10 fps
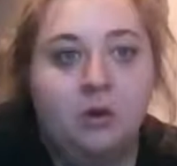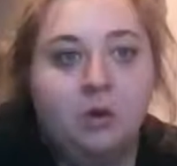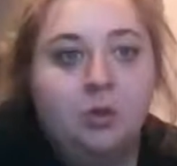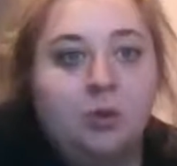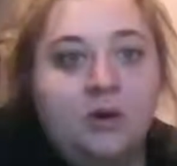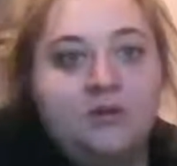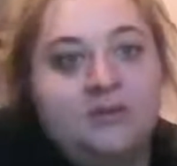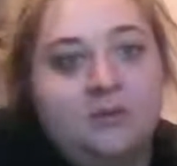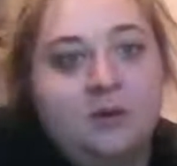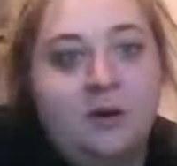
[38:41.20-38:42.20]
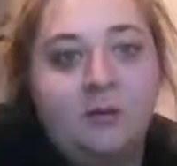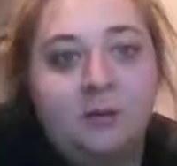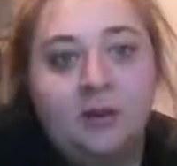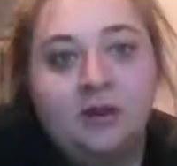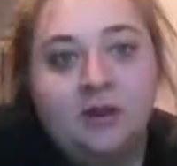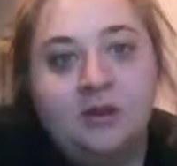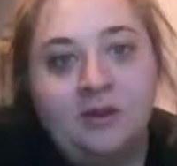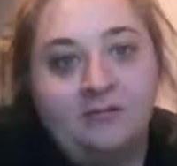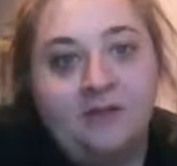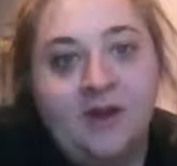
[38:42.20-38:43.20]
What is the probability
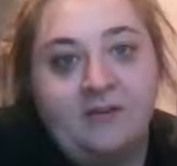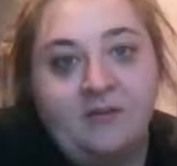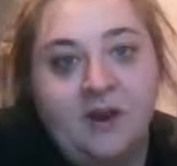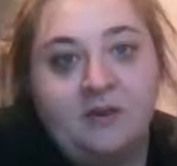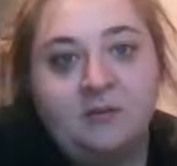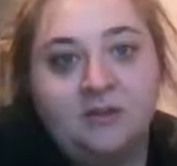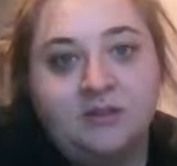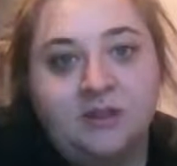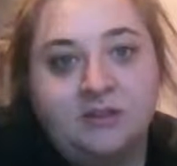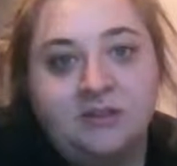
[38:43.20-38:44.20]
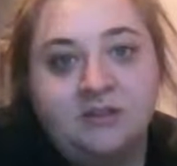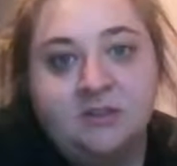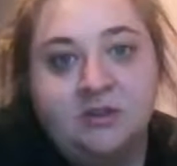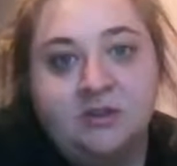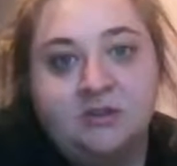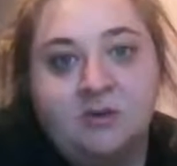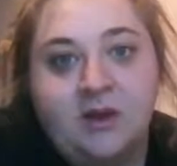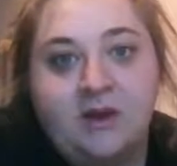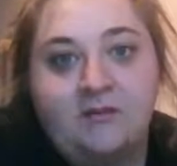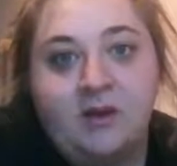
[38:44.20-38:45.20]
that 5 randomly selected students will
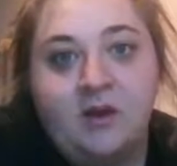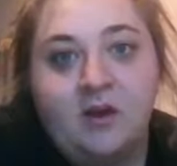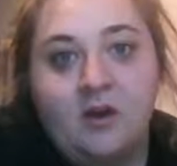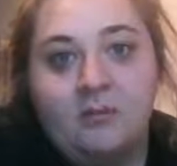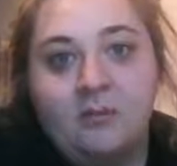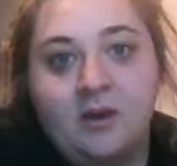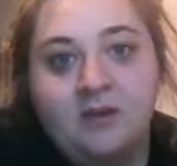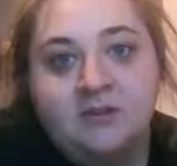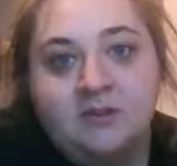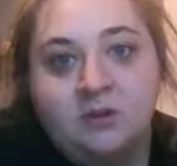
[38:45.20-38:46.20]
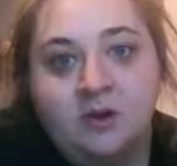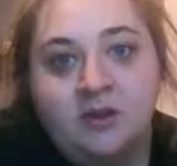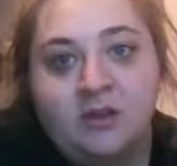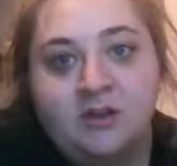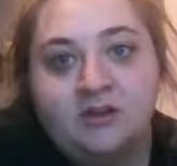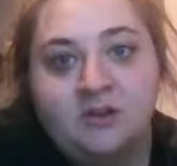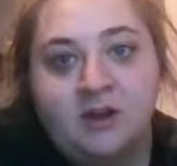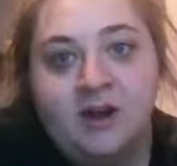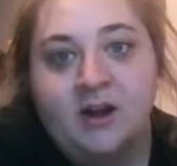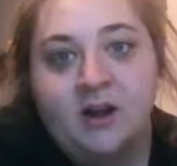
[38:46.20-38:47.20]
have a mean score that is
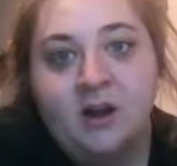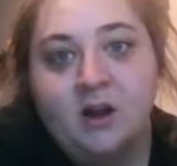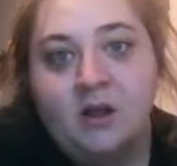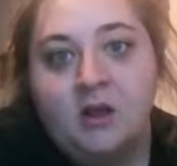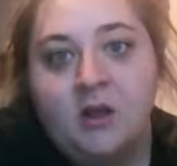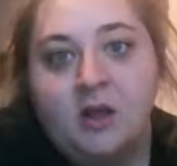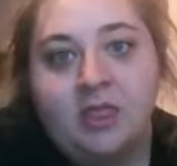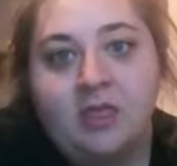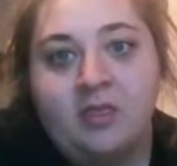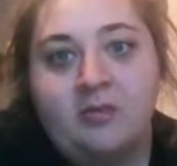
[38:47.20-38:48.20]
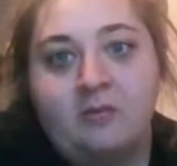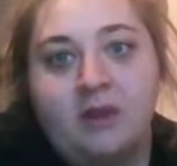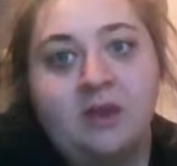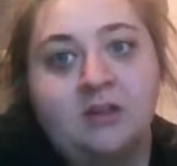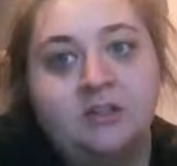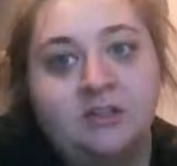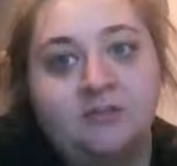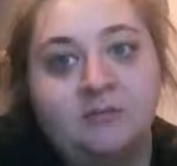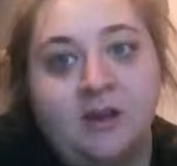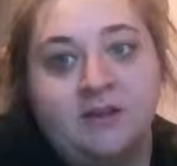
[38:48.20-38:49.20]
greater than the mean
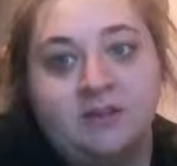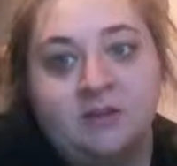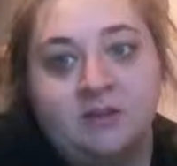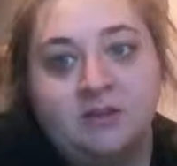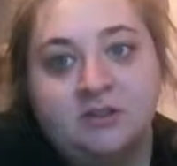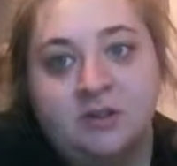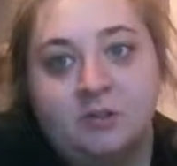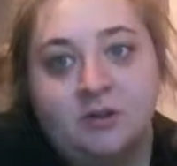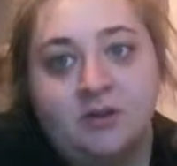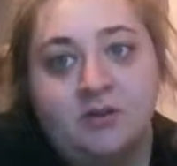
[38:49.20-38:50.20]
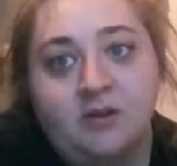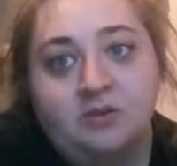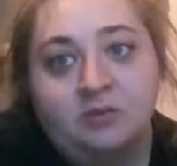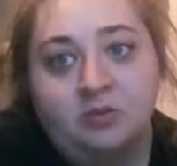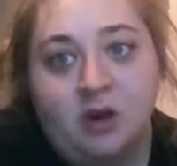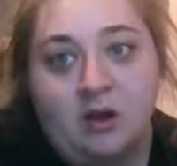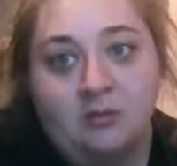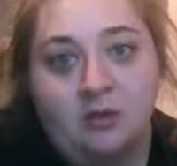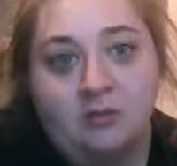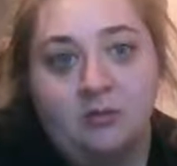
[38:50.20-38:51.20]
achieved by students in the previous
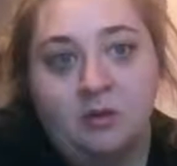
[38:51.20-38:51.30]
problem?